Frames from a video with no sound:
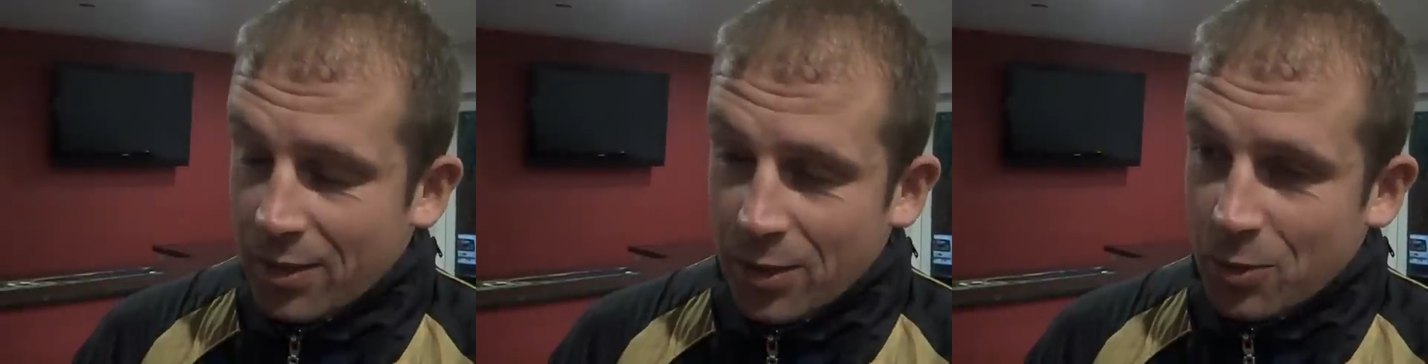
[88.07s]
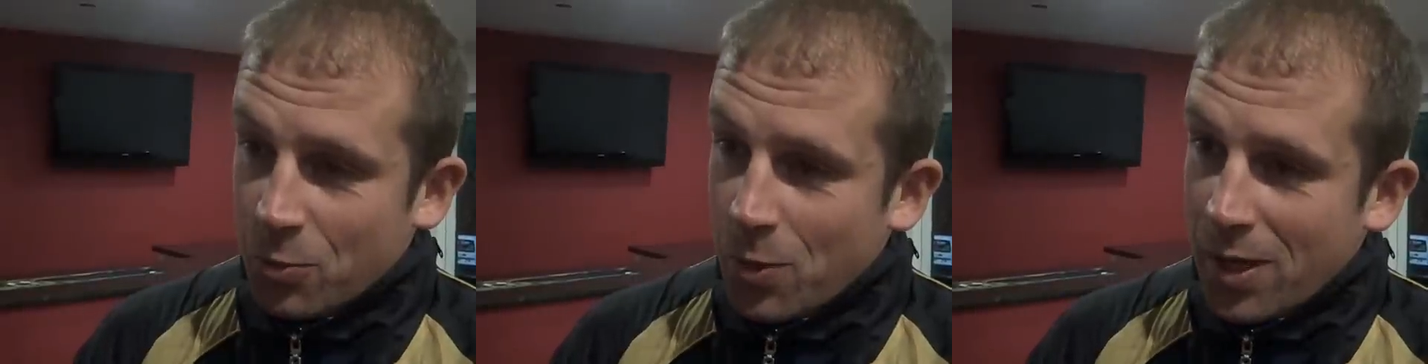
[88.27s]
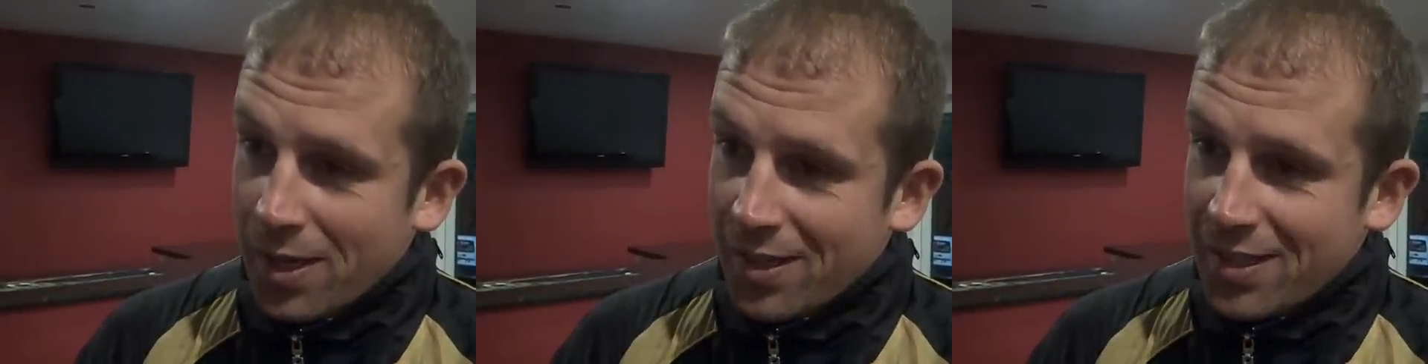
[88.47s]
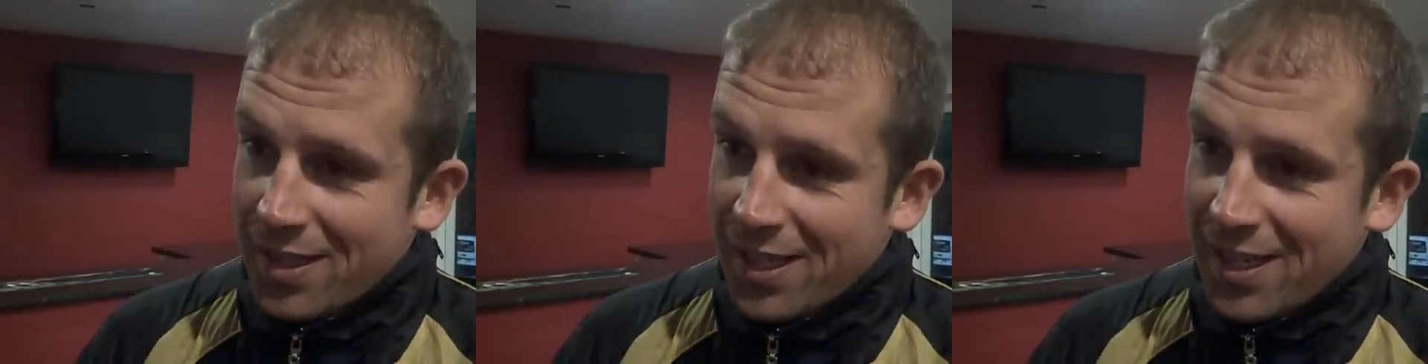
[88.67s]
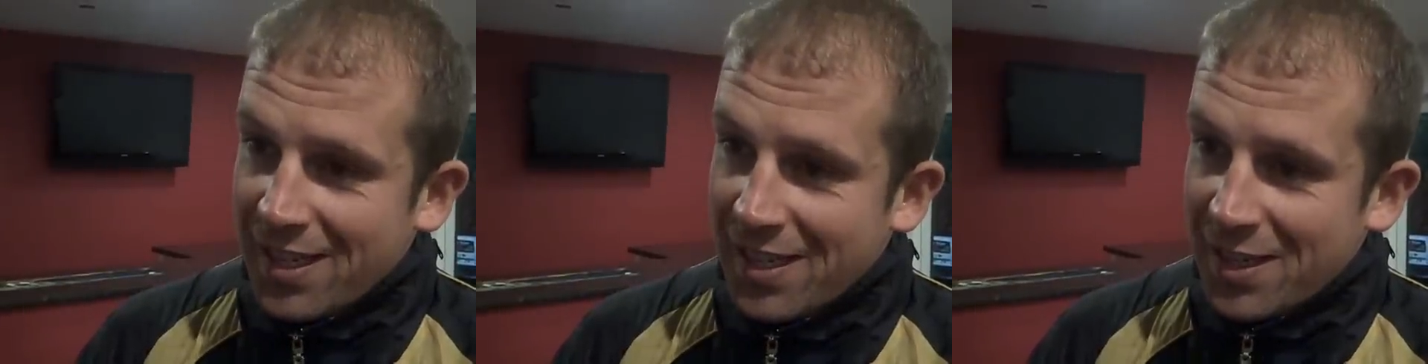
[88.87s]
just wait and
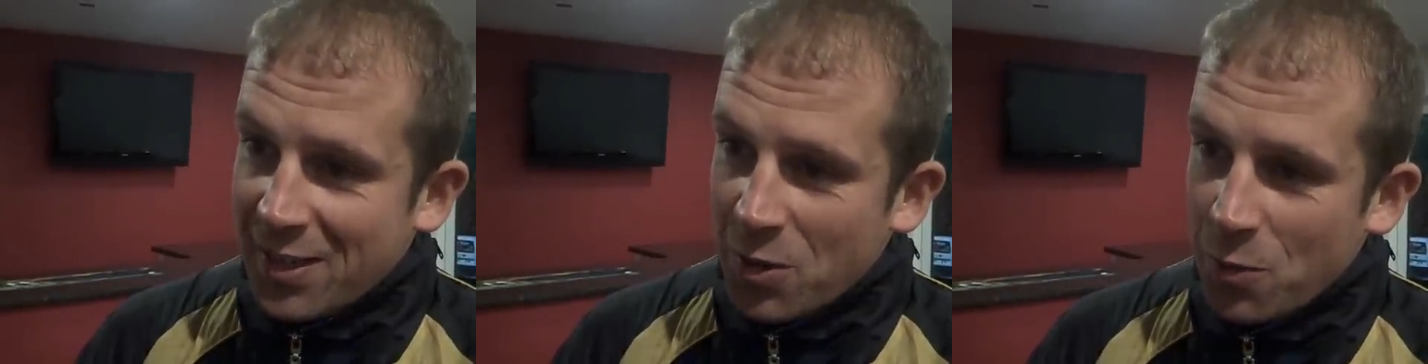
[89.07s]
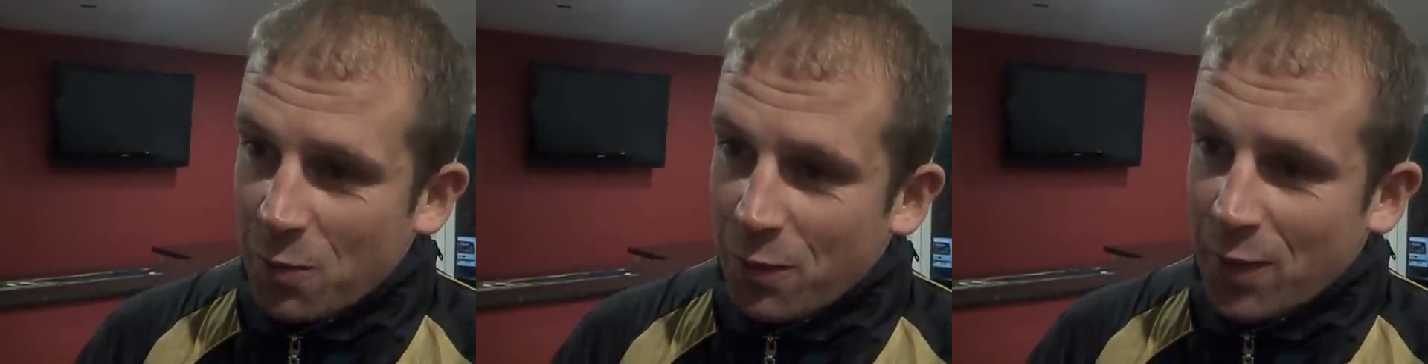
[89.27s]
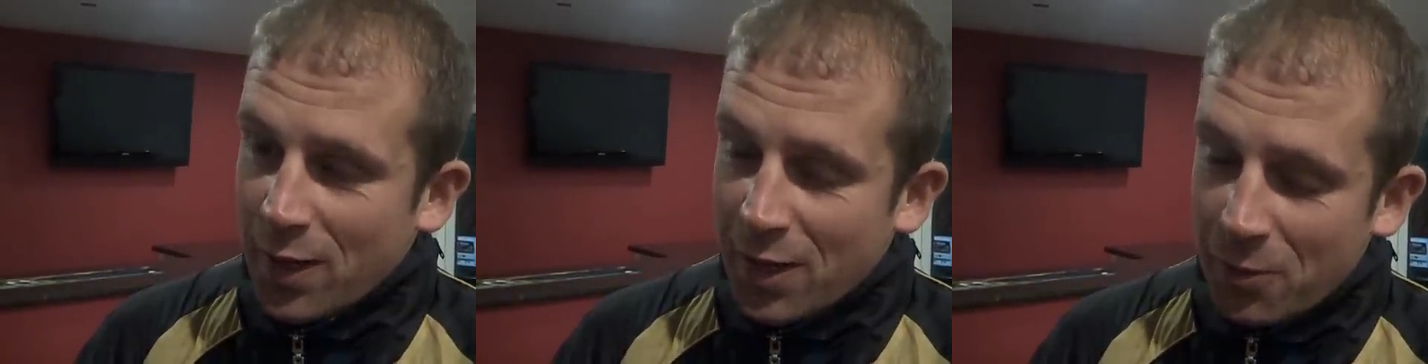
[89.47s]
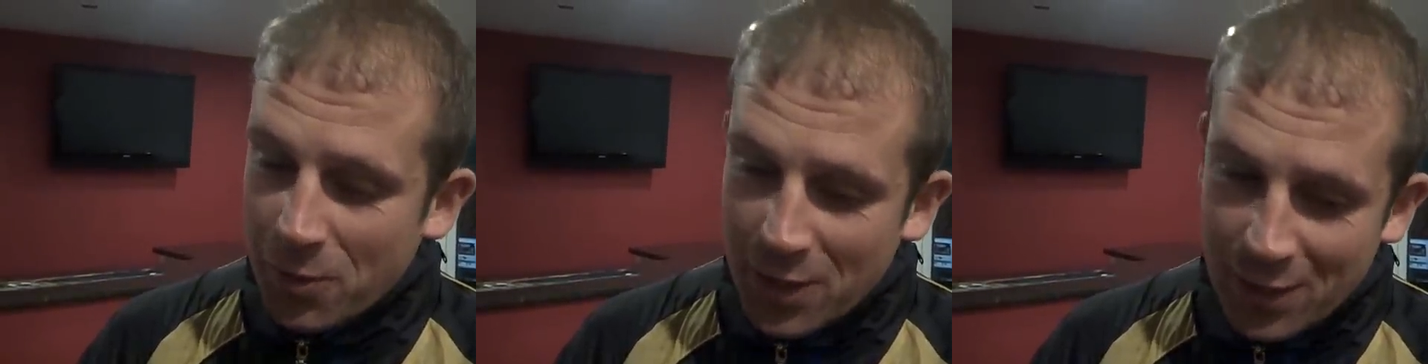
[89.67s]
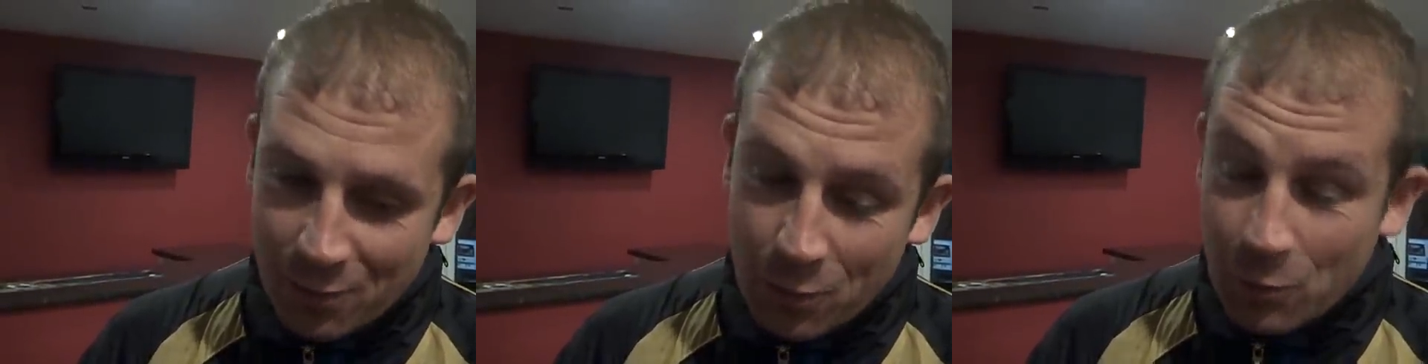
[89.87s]
see, and hopefully,
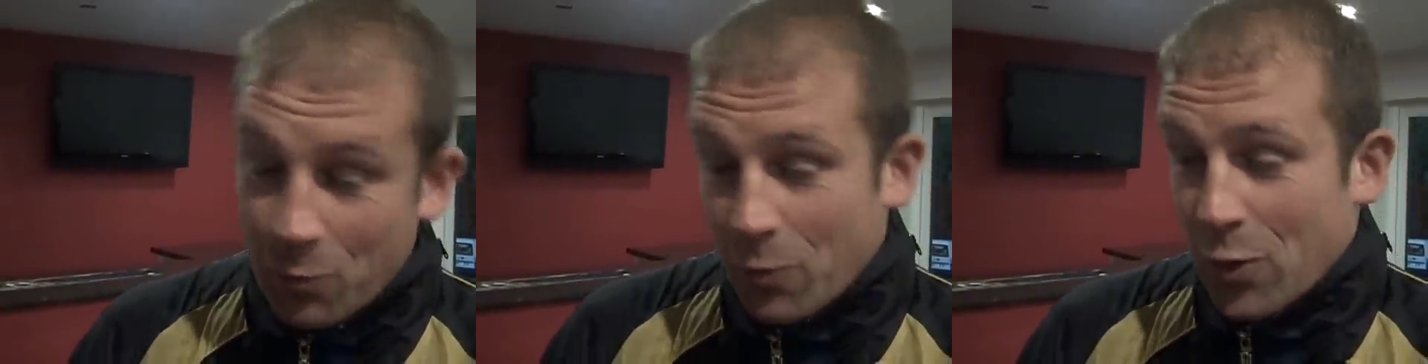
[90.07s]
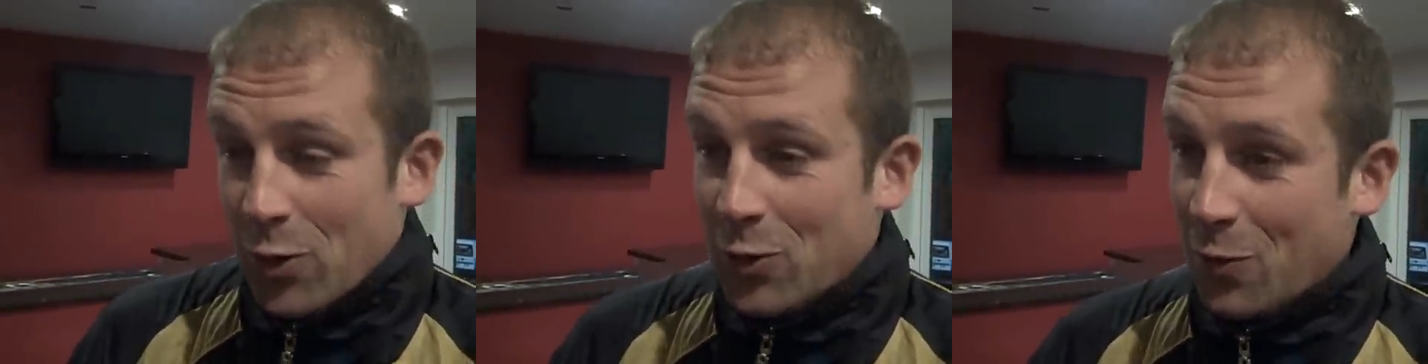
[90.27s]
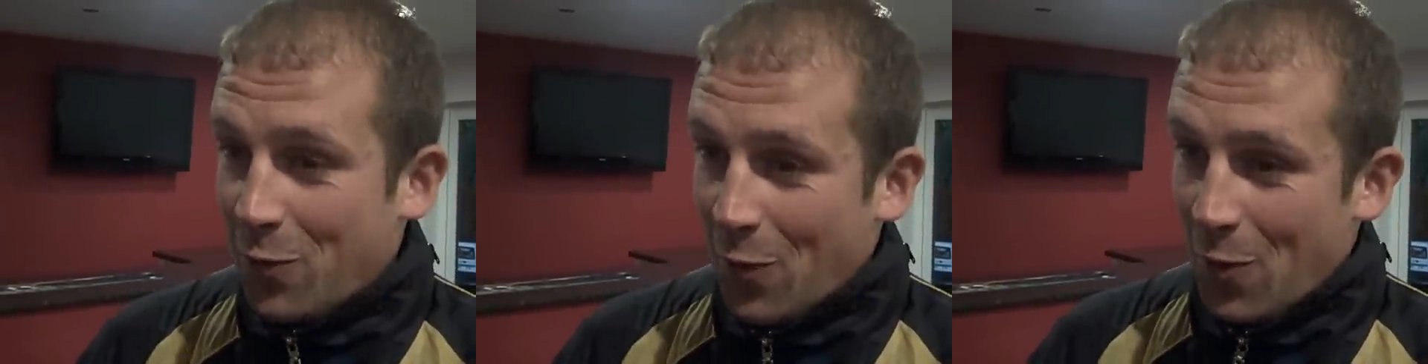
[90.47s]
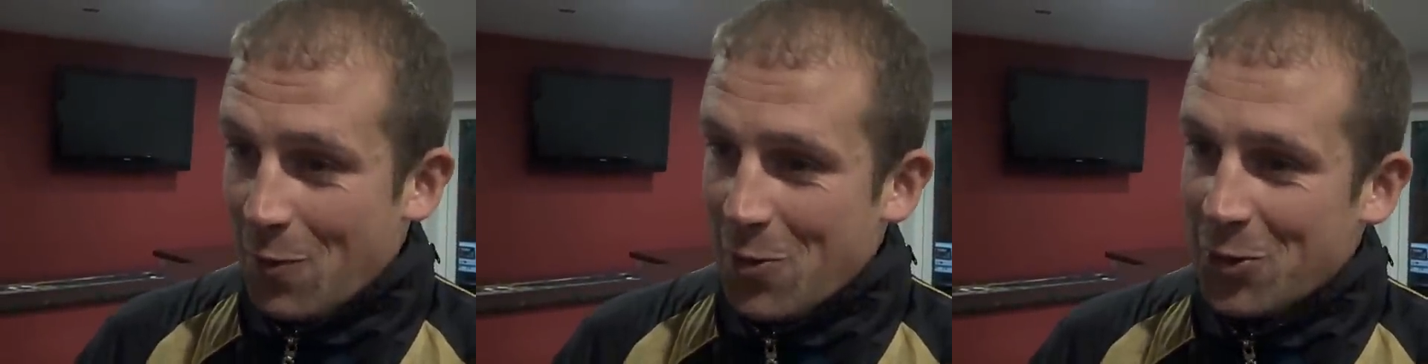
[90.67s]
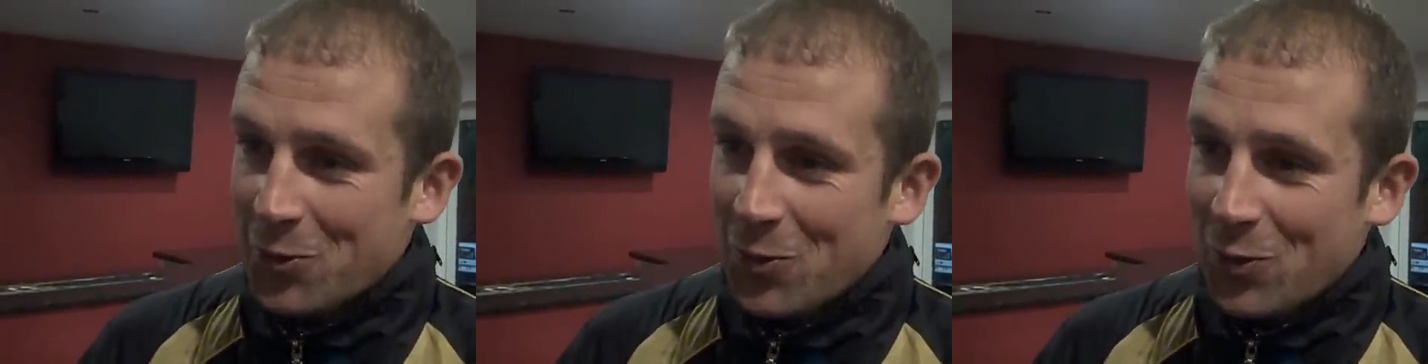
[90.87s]
first and
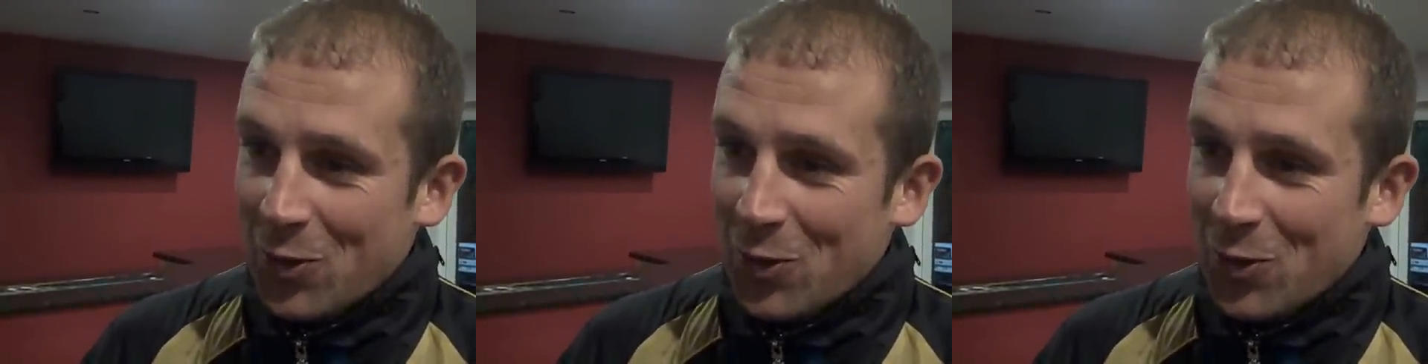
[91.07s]
foremost,